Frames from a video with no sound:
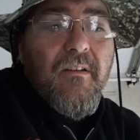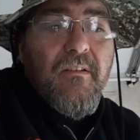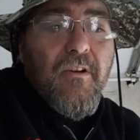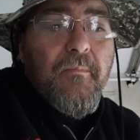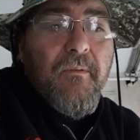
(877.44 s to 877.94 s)

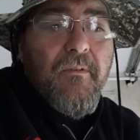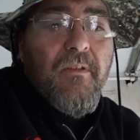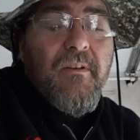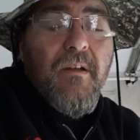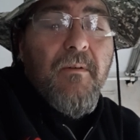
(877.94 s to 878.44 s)
Help your
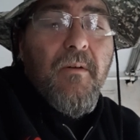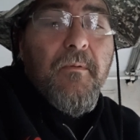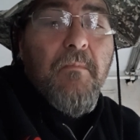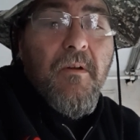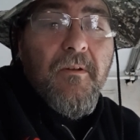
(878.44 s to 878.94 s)
fellow neighbor, help
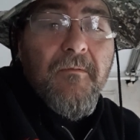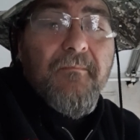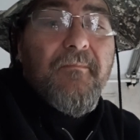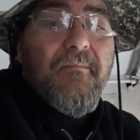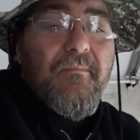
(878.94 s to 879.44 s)
your brother.
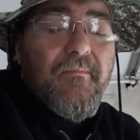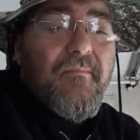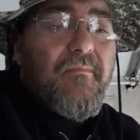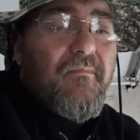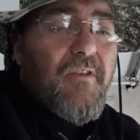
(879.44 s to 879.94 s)

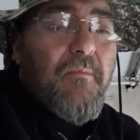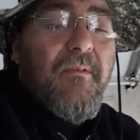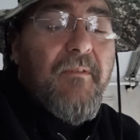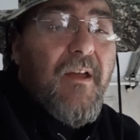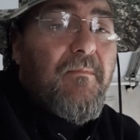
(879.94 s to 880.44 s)
Help your
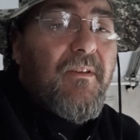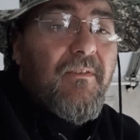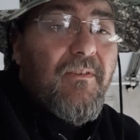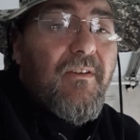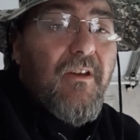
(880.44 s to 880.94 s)

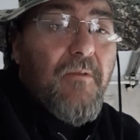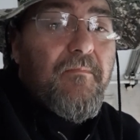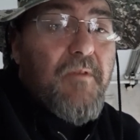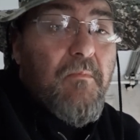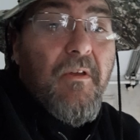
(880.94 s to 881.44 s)
families, help
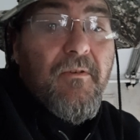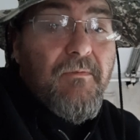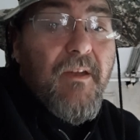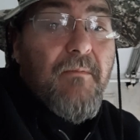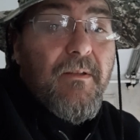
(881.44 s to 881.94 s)
your brother's
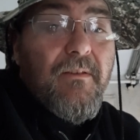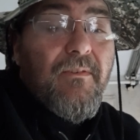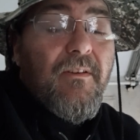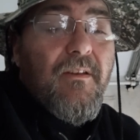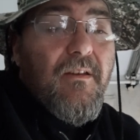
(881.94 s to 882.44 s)
families.